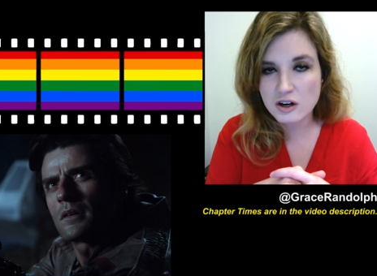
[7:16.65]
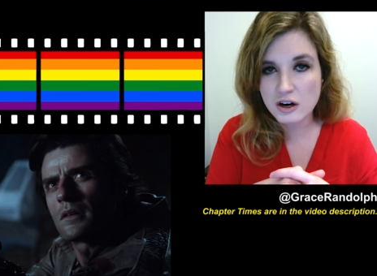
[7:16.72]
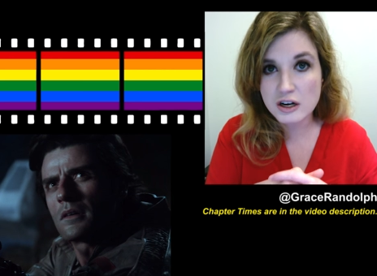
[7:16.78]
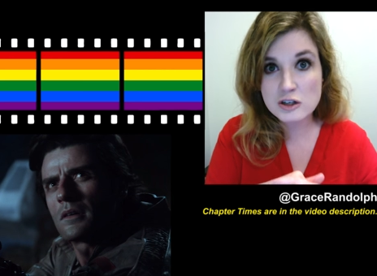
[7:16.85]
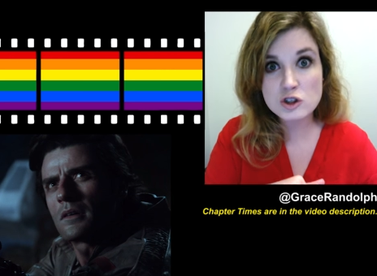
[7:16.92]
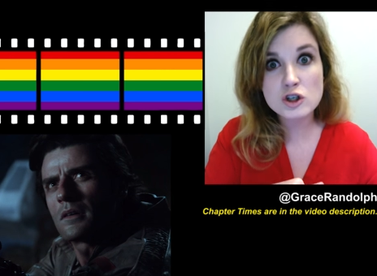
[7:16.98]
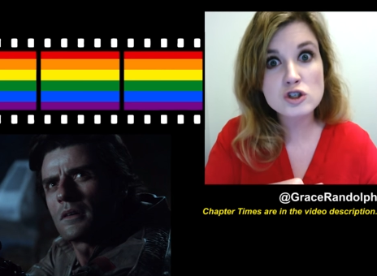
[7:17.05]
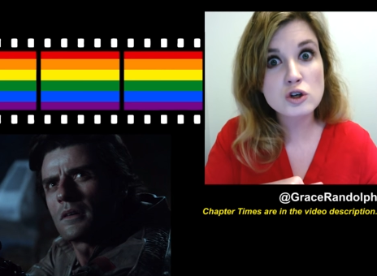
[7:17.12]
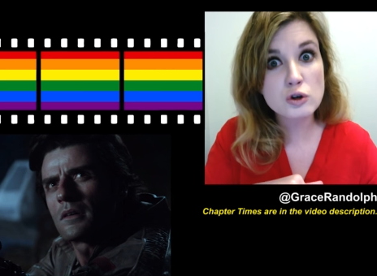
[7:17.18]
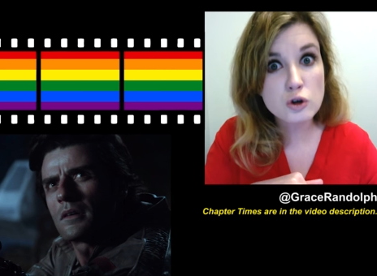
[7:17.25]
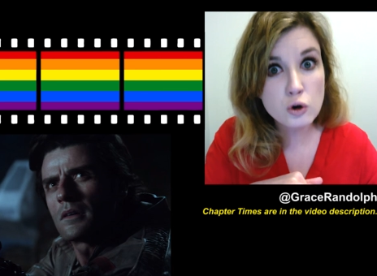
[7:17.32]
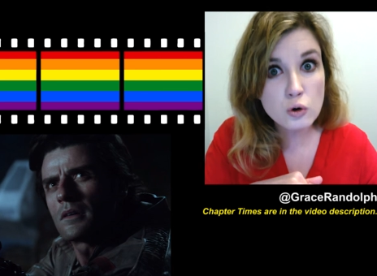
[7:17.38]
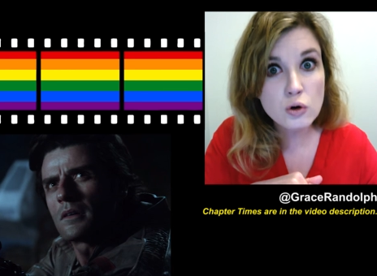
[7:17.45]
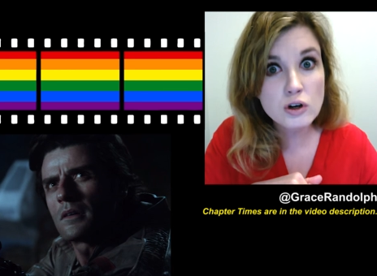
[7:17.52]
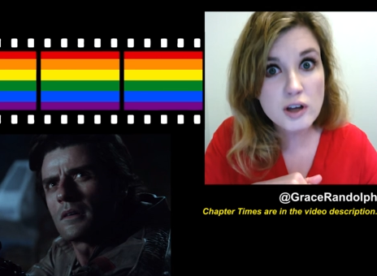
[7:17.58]
Speaker 1: He's just a
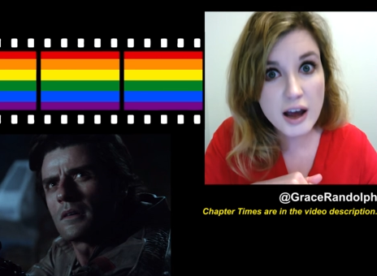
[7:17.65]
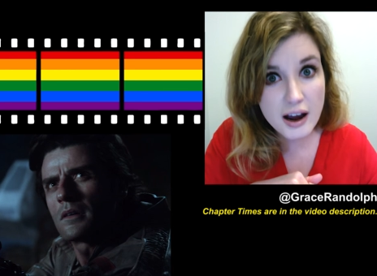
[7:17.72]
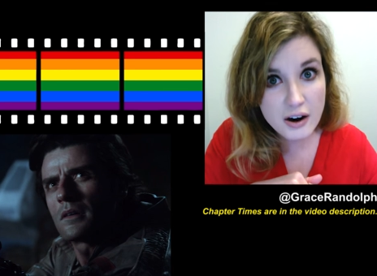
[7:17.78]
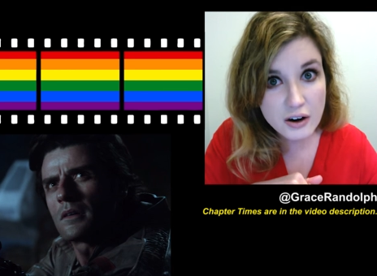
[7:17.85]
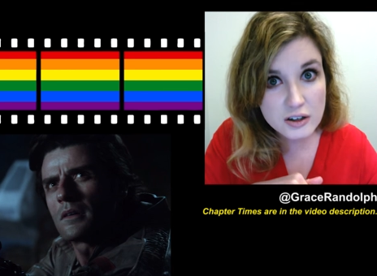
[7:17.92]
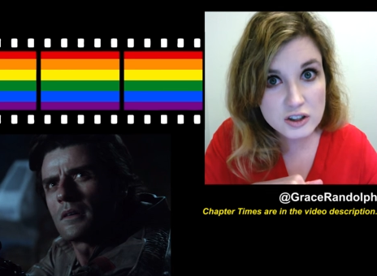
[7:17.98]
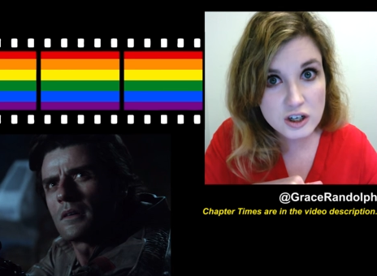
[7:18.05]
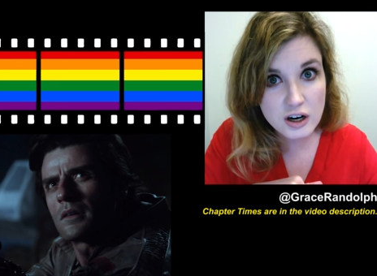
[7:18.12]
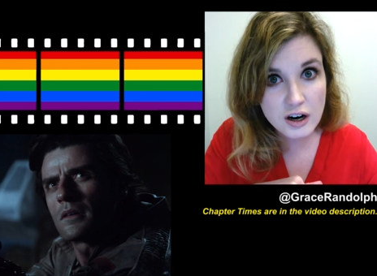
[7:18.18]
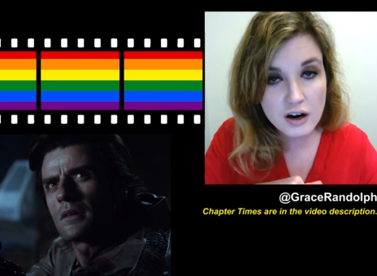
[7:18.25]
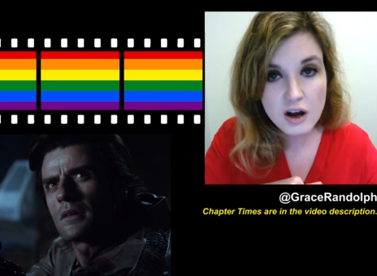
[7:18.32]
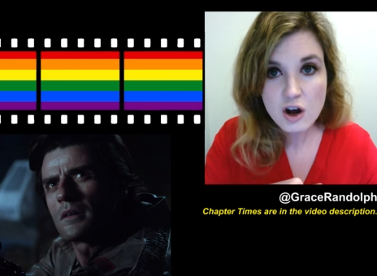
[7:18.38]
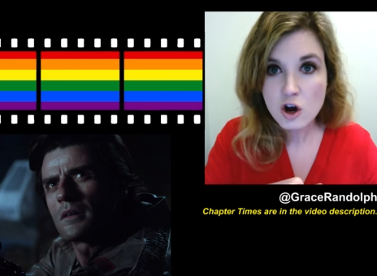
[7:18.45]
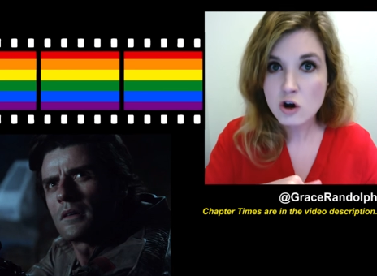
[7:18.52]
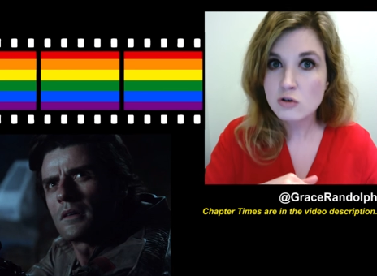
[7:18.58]
cool character
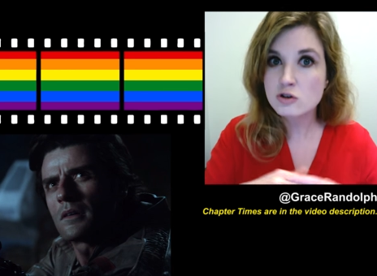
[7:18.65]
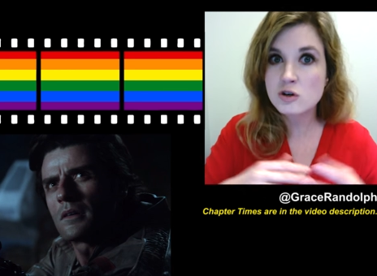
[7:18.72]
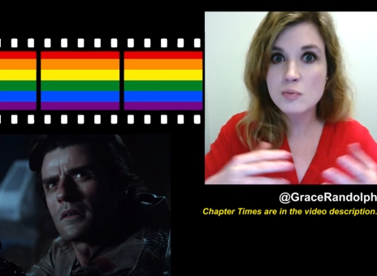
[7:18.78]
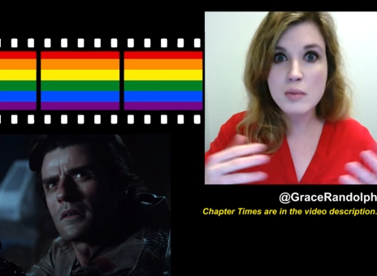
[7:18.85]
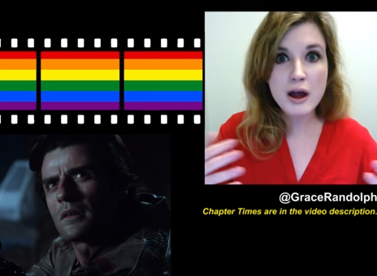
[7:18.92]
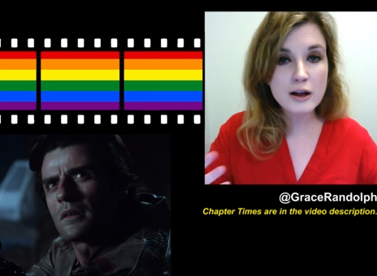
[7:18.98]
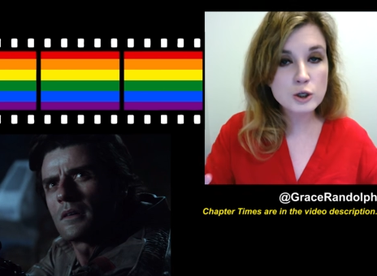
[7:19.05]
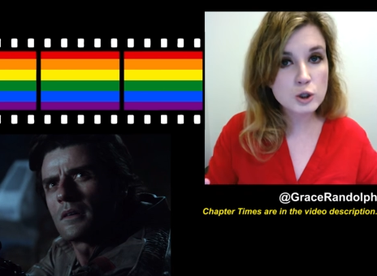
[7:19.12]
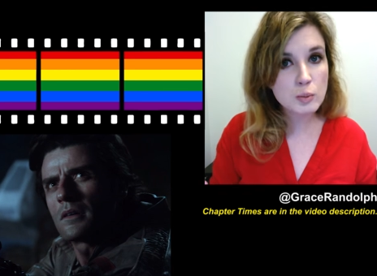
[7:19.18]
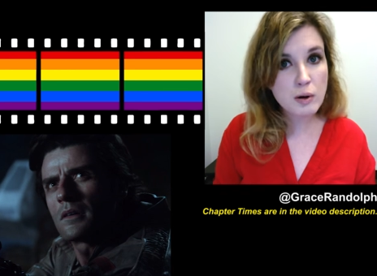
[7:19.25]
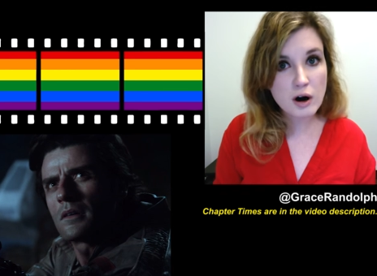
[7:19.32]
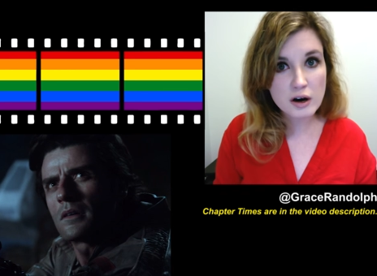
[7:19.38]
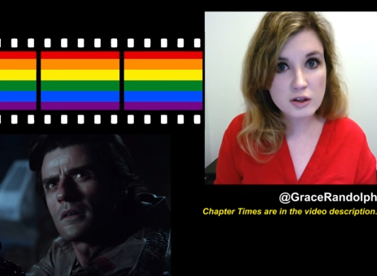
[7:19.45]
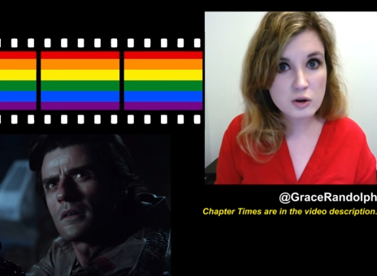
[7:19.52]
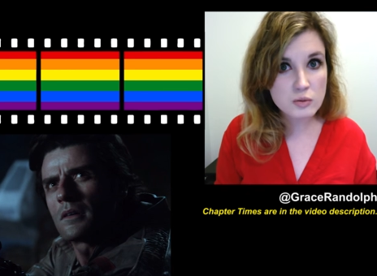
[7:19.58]
who's a major
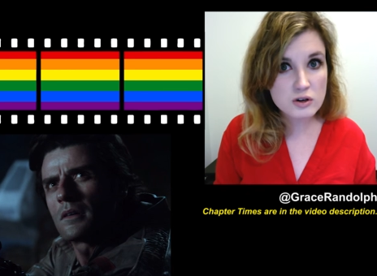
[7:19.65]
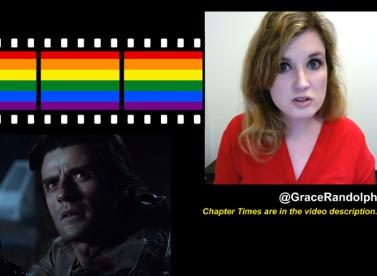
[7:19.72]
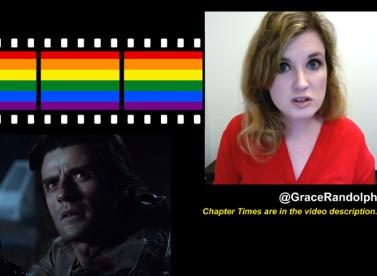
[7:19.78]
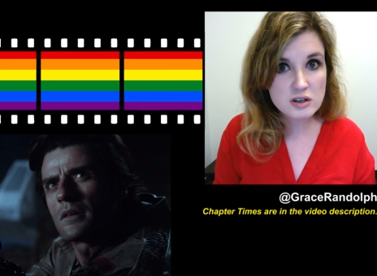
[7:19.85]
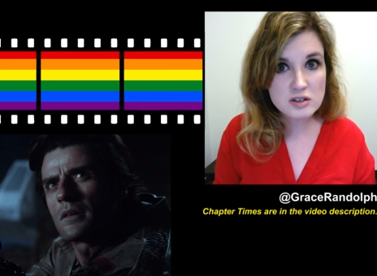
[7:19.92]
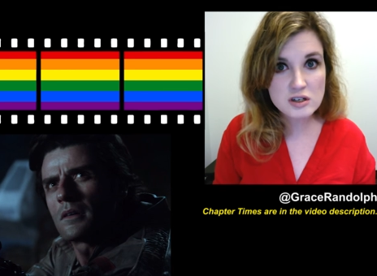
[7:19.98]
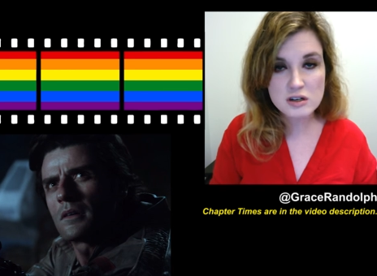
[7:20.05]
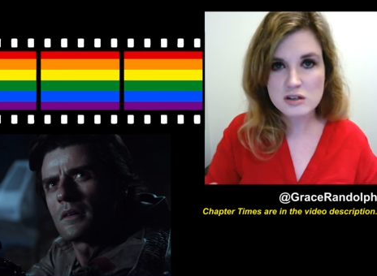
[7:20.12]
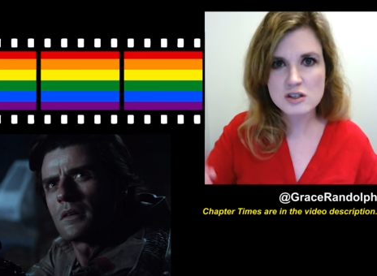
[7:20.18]
part of the Resistance,